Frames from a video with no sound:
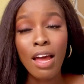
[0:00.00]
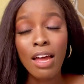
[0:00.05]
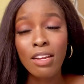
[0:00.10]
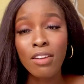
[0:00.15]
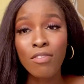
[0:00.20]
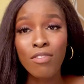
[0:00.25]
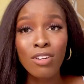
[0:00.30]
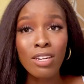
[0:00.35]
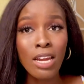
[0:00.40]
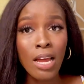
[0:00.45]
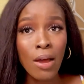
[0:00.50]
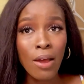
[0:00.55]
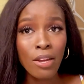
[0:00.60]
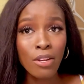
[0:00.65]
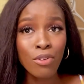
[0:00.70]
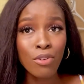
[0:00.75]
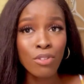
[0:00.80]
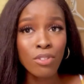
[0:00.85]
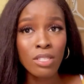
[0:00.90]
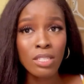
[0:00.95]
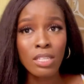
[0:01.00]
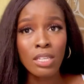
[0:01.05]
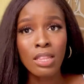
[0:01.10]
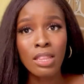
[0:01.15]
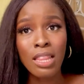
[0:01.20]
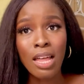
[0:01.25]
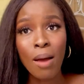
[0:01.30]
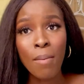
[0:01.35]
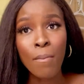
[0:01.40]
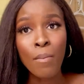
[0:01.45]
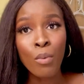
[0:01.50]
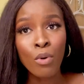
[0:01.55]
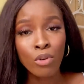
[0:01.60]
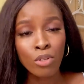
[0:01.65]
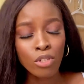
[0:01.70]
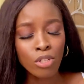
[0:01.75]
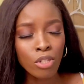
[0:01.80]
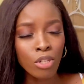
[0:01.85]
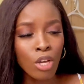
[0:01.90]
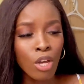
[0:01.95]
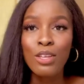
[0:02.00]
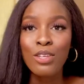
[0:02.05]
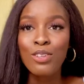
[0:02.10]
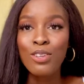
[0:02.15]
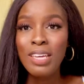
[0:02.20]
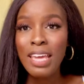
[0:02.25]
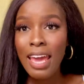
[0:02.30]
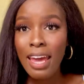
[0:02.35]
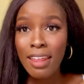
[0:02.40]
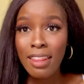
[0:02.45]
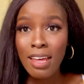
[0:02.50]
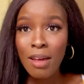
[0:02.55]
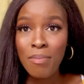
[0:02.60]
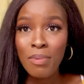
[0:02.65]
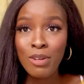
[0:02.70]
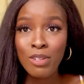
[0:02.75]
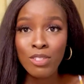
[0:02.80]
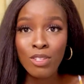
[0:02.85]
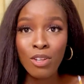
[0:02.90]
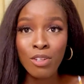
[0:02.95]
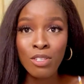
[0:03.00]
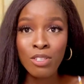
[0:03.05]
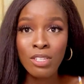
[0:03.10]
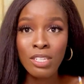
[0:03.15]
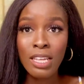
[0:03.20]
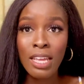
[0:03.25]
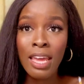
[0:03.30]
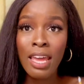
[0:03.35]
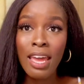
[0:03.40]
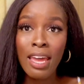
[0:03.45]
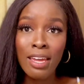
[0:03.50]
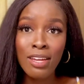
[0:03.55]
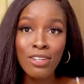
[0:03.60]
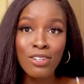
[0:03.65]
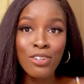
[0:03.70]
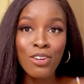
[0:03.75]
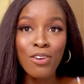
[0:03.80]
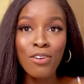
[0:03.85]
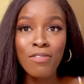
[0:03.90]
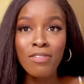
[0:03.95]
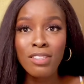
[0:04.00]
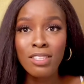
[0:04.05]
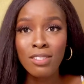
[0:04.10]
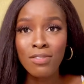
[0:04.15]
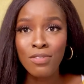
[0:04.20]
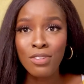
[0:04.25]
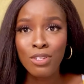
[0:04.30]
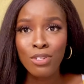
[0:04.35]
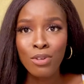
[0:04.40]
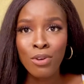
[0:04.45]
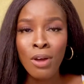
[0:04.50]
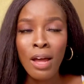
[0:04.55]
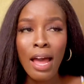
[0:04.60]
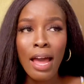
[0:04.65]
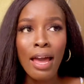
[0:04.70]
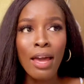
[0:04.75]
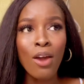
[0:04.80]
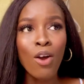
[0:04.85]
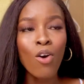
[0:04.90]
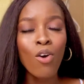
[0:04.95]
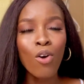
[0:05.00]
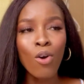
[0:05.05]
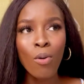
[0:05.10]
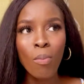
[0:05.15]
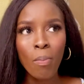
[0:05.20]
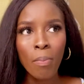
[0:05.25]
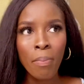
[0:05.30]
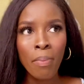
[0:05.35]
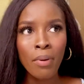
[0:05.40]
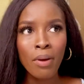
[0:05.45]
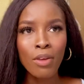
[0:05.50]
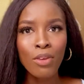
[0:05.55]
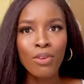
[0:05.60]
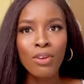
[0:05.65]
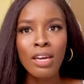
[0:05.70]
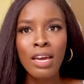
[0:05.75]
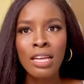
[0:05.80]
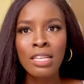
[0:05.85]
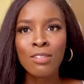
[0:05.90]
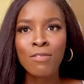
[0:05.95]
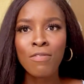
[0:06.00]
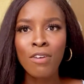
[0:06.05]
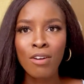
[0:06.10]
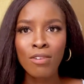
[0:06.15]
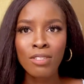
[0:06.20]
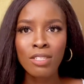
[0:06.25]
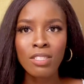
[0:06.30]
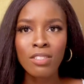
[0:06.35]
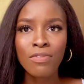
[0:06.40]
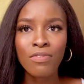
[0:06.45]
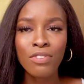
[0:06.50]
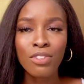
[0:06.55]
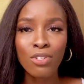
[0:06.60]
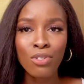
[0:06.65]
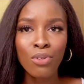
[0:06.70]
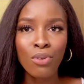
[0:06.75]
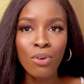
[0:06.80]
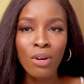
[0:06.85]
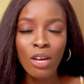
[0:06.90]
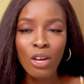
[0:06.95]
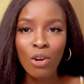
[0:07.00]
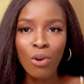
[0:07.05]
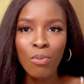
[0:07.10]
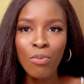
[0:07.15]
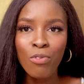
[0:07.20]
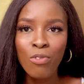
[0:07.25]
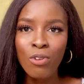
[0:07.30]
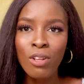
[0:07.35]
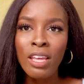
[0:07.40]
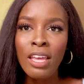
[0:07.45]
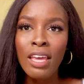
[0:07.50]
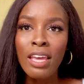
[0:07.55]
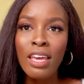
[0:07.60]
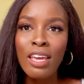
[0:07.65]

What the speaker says: And even now I don't use it that much. So yeah, that brings us to the end of this video. I hope you guys found this video helpful.